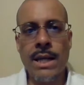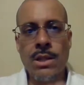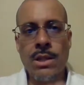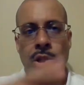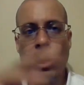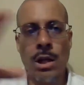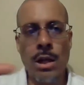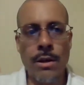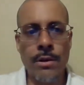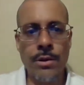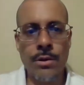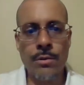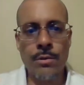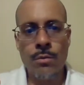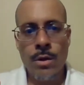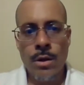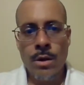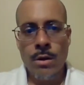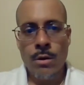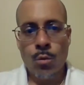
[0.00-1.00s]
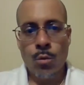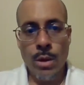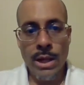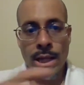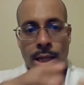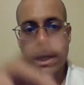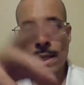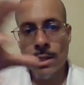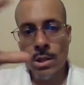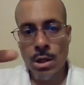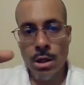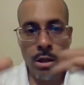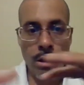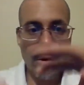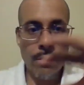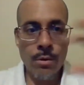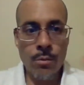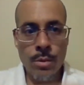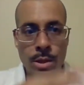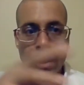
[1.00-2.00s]
it gets cluttered, when it gets
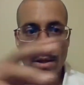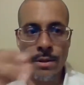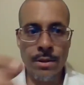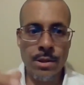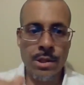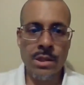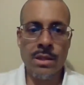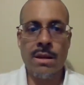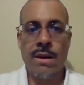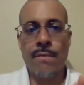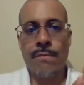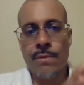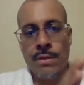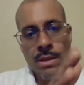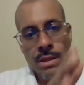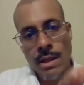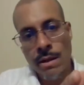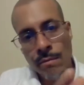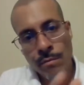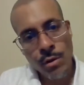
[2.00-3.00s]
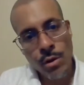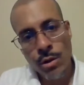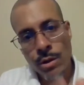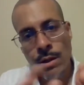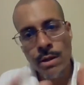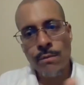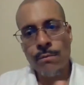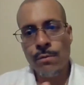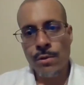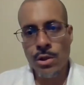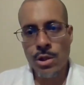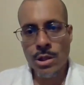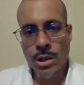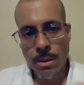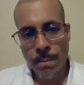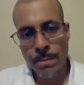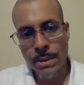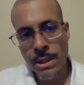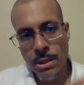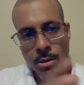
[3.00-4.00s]
cluttered with other stuff, instead of looking for just
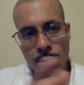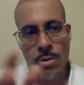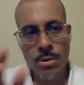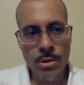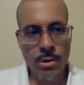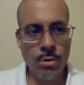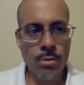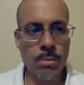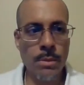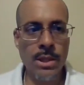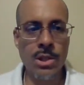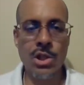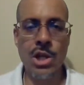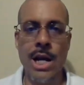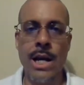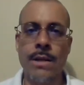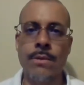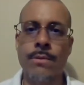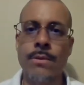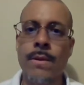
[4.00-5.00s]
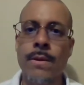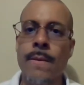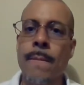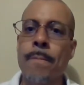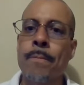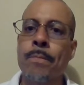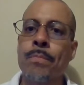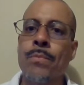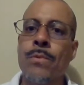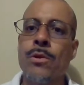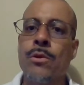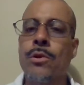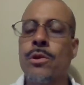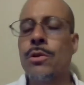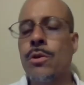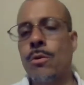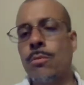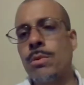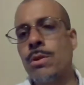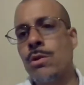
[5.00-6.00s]
a Peace Course through my channel, you
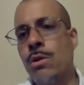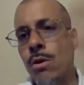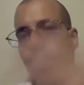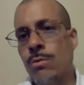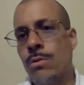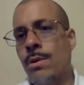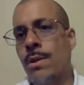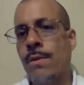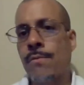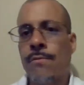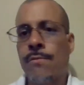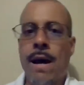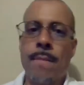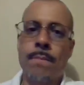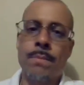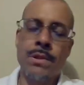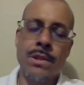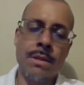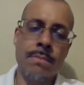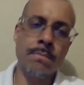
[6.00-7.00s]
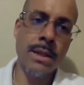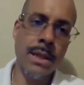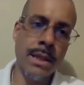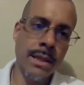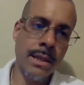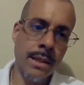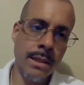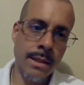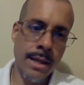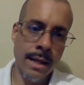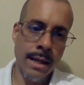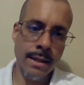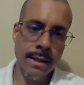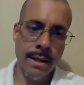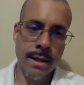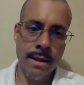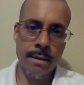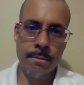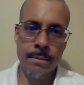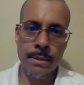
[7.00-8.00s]
can always go to the
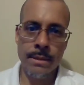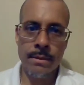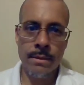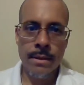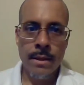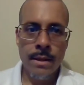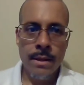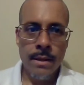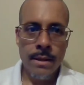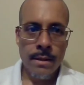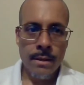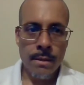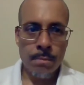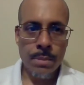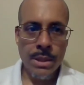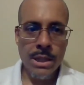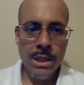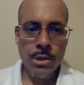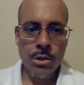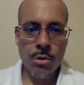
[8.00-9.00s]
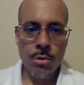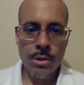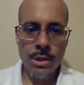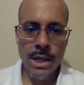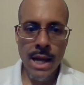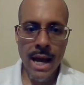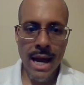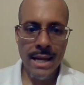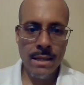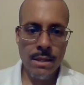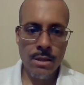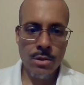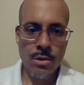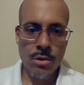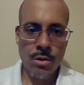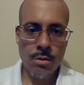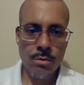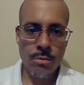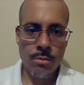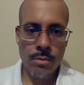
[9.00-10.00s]
5%media.com, and the Peace Course has its